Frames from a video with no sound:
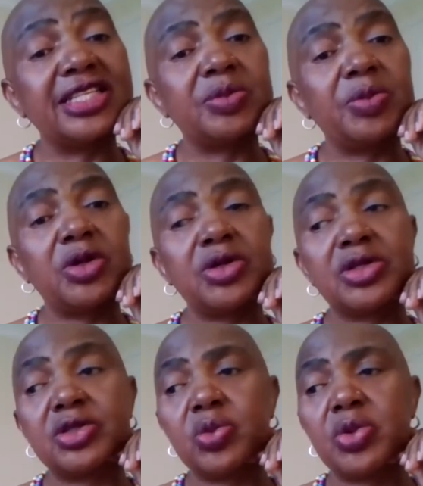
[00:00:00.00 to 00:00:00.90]
because
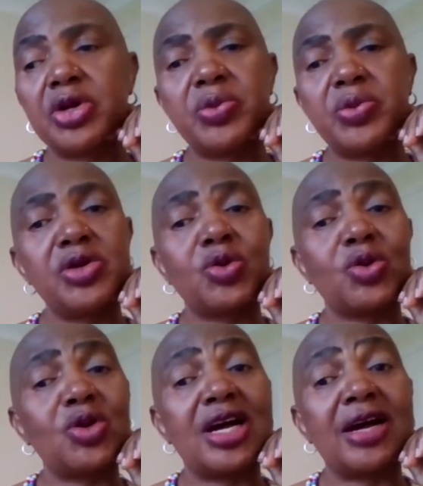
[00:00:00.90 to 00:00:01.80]
when we grow
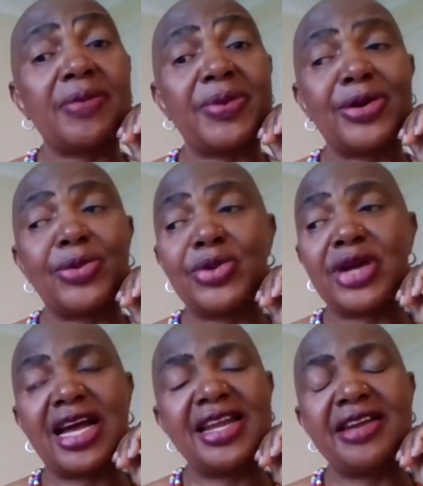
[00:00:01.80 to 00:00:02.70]
up,
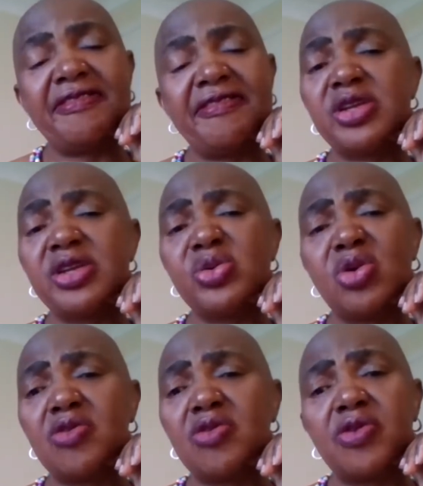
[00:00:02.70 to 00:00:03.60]
I never knew of
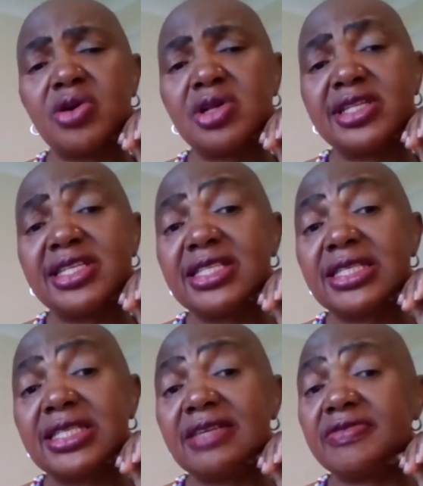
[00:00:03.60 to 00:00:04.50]
all these
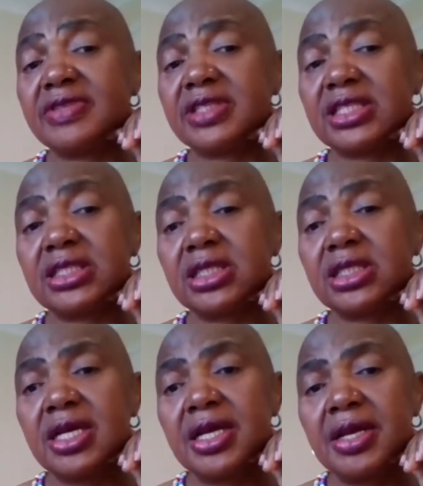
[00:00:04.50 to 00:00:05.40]
services.
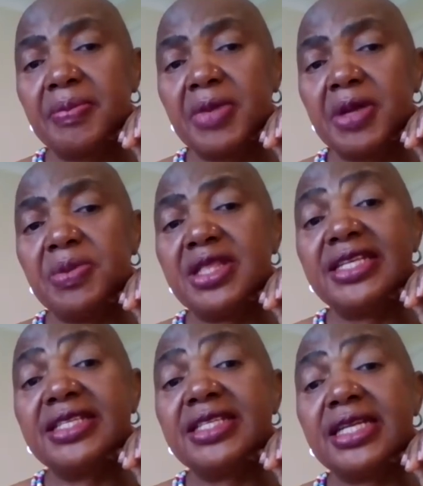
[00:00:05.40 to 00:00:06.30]
Maybe
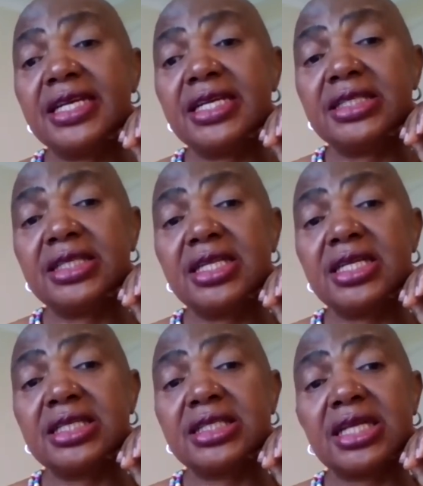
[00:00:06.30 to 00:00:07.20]
these days
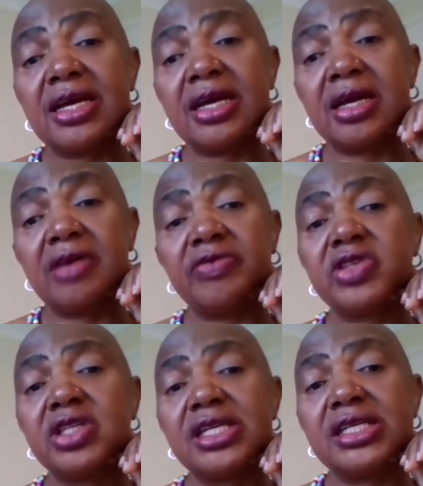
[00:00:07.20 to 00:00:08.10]
things have
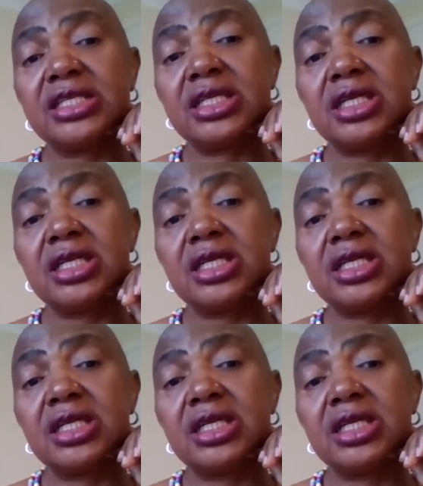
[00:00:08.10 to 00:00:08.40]
changed